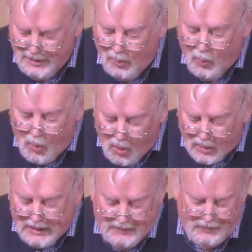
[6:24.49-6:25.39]

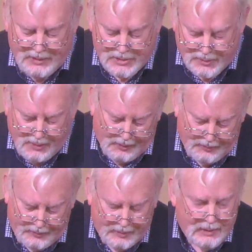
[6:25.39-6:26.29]
walk in the
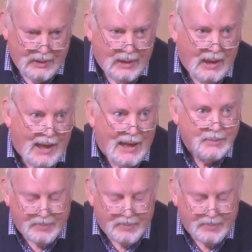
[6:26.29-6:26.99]
truth, and